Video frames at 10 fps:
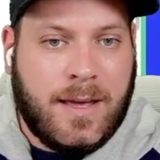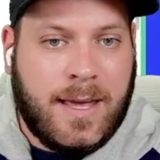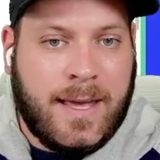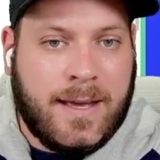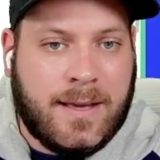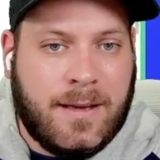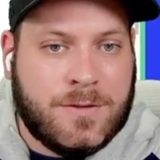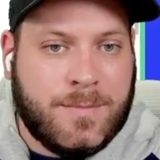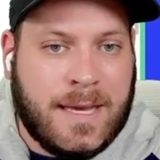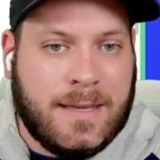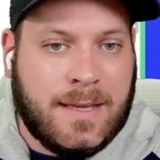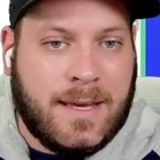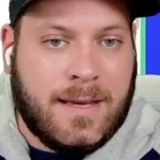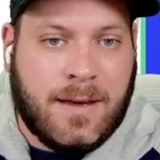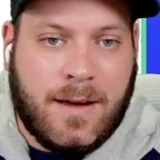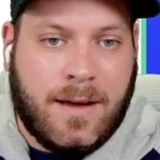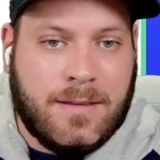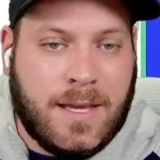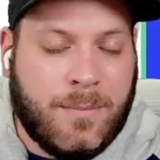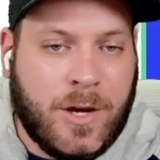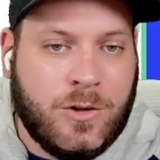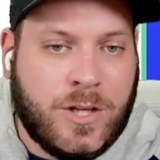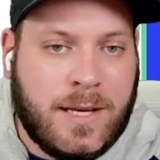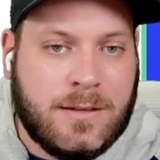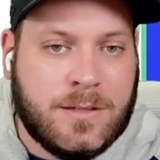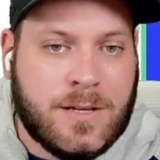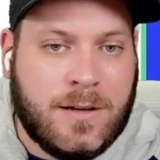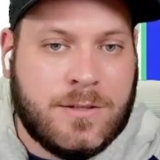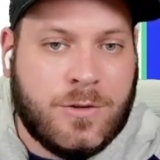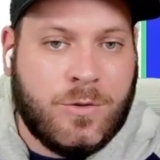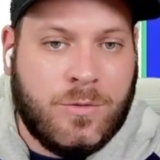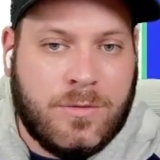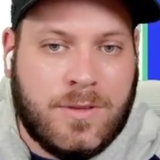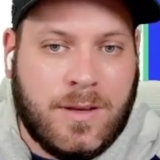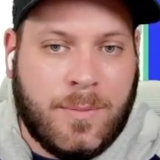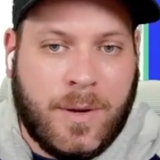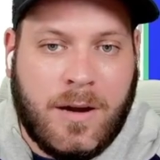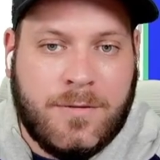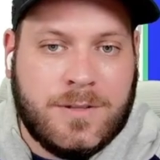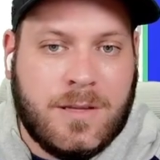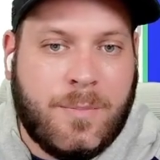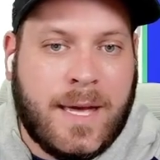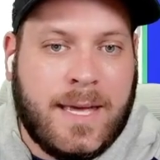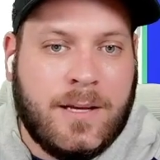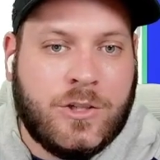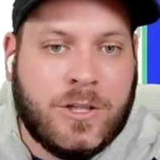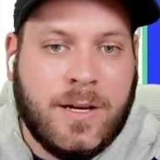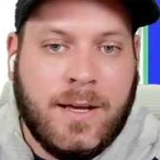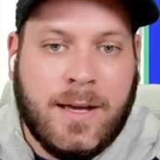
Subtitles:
it gives me the emoji, the title, the path to the page,